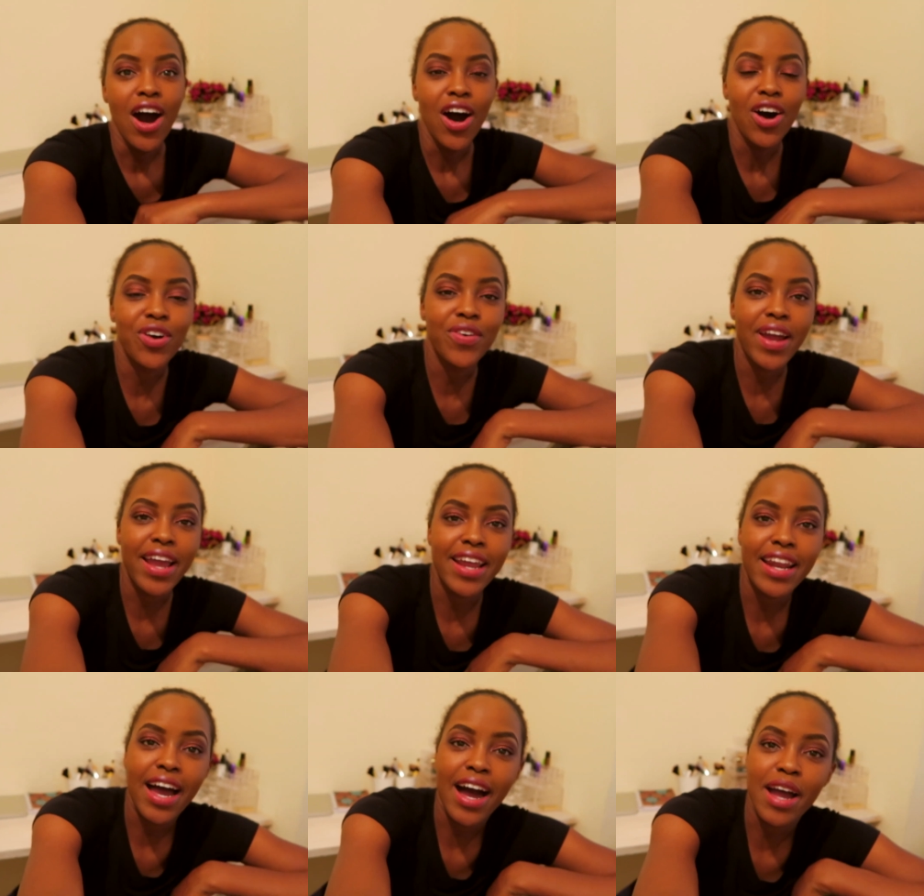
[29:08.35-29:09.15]
All
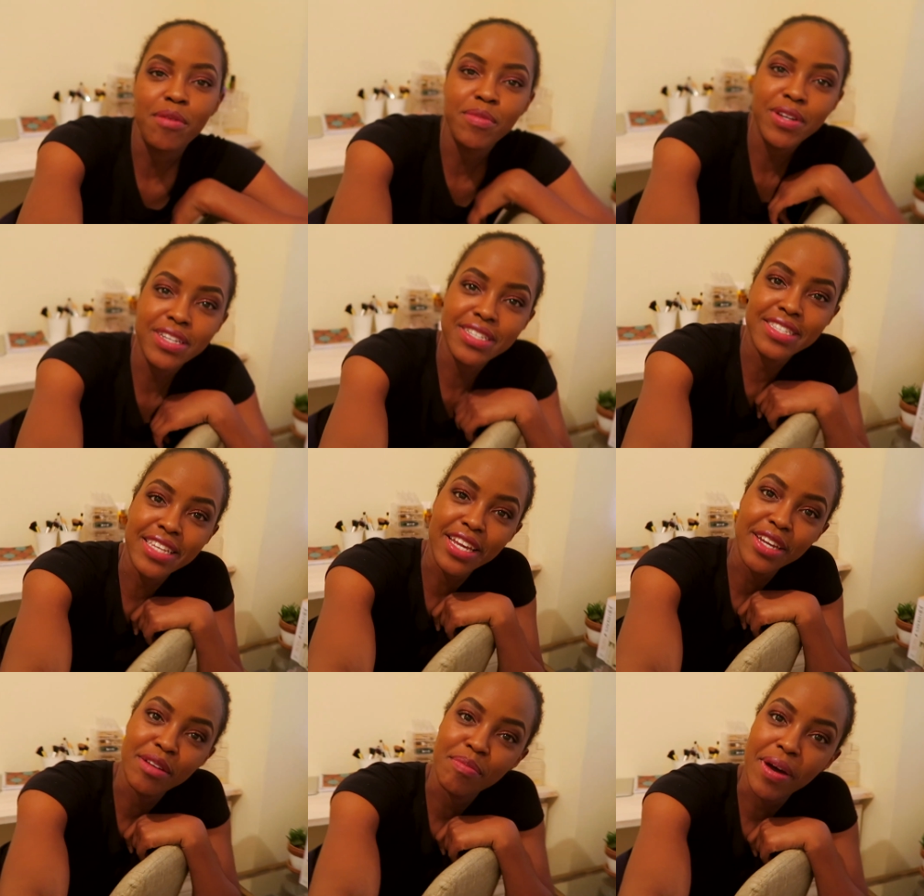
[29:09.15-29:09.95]
right, I'm gonna
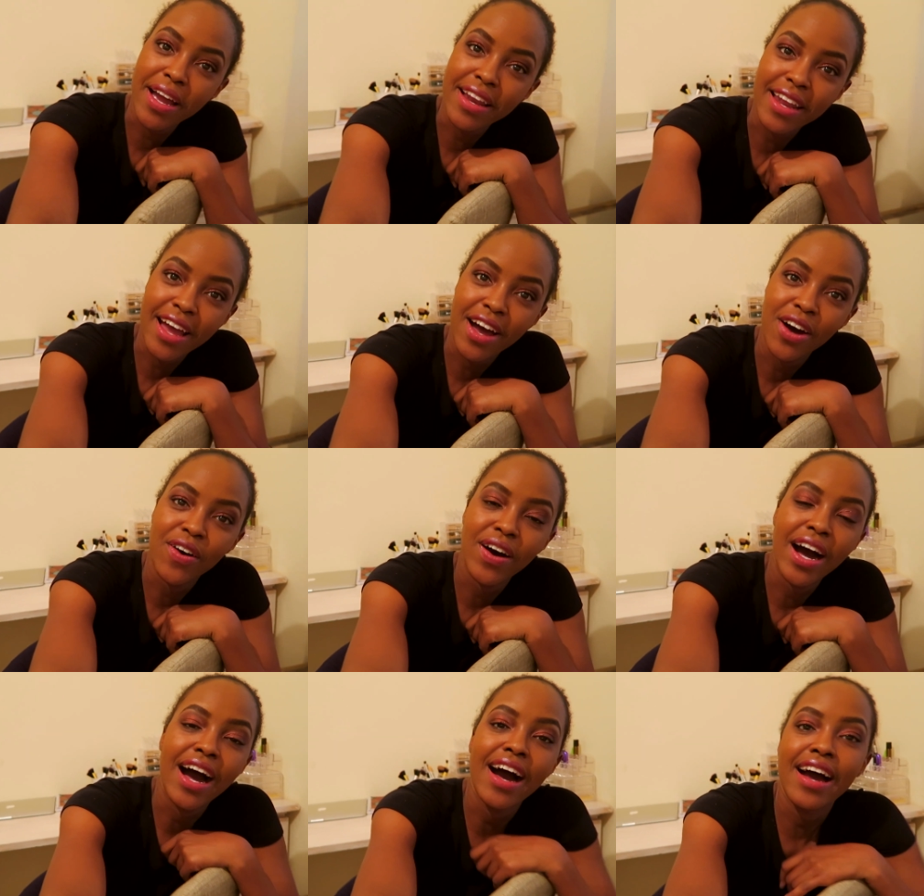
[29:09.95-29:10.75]
say goodbye
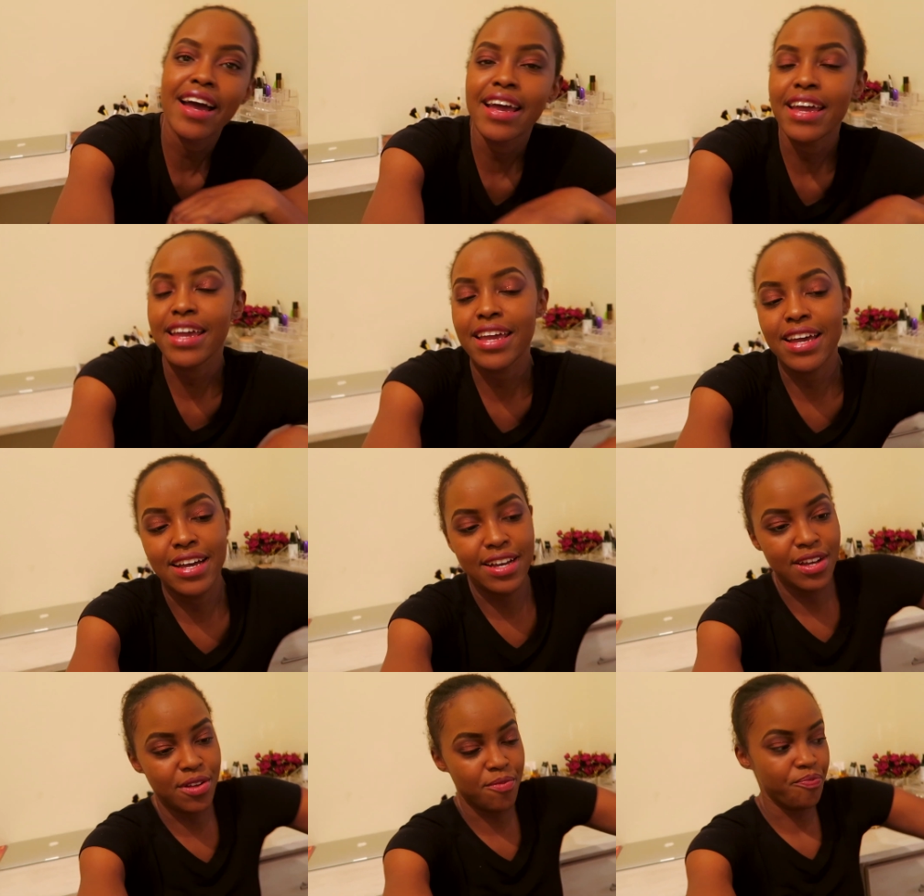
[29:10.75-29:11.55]
now. I
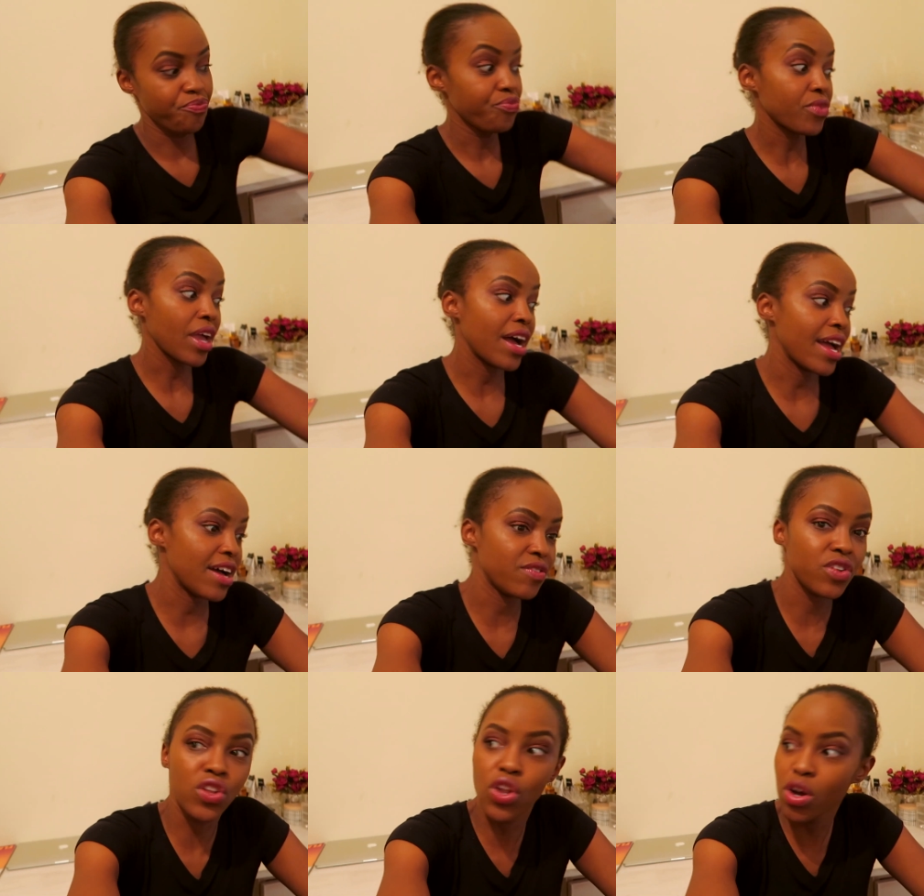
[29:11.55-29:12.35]

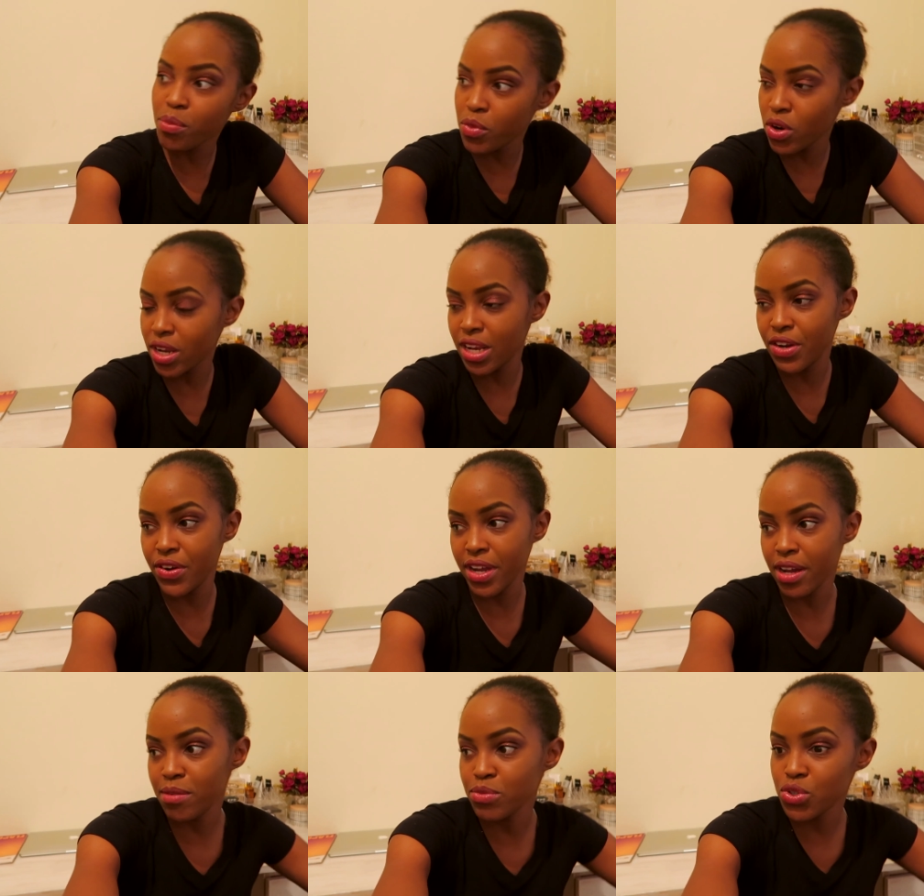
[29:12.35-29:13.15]
have a lot more
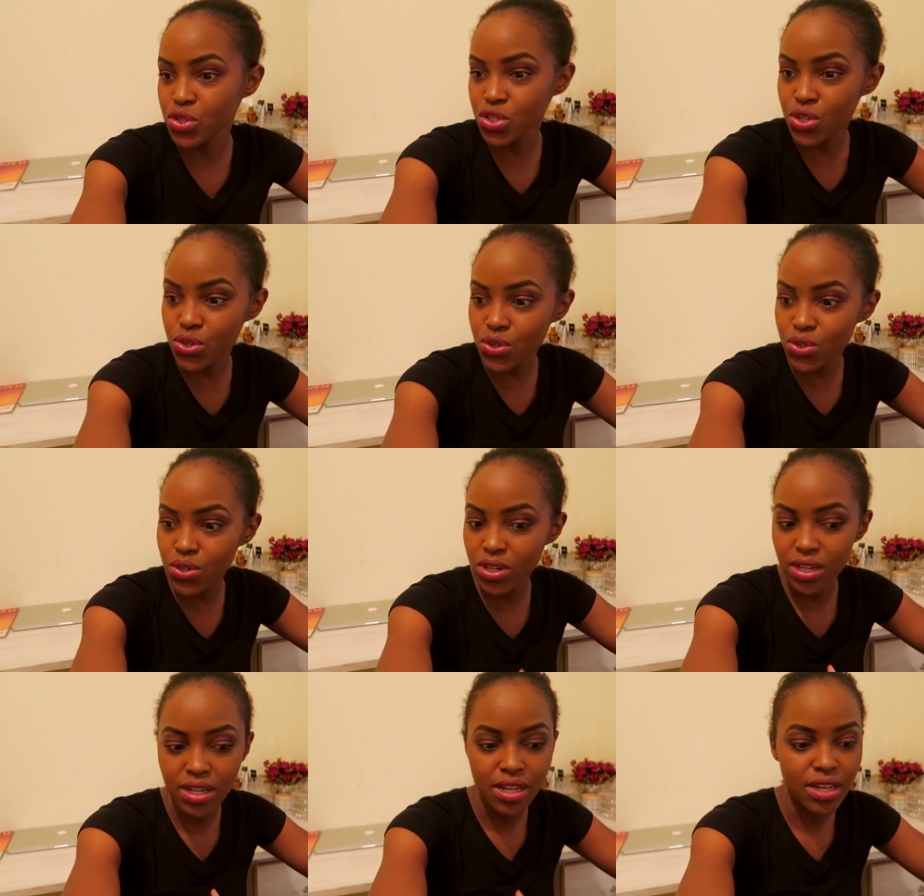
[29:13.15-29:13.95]
clearing up to
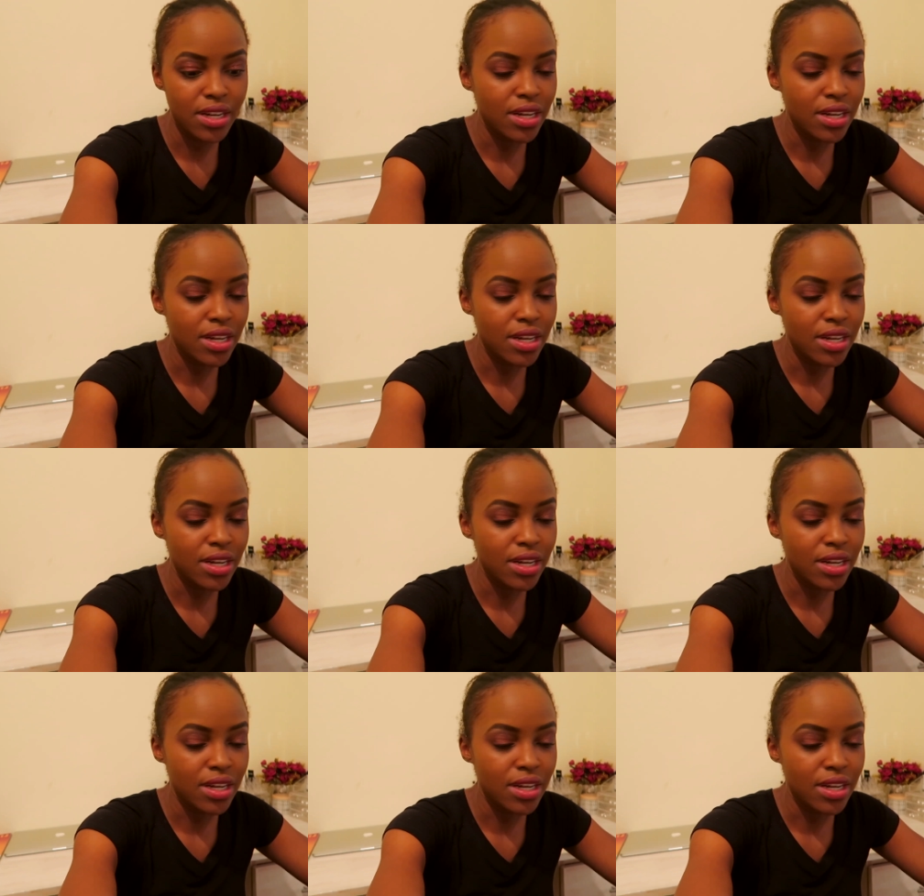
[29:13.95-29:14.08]
do,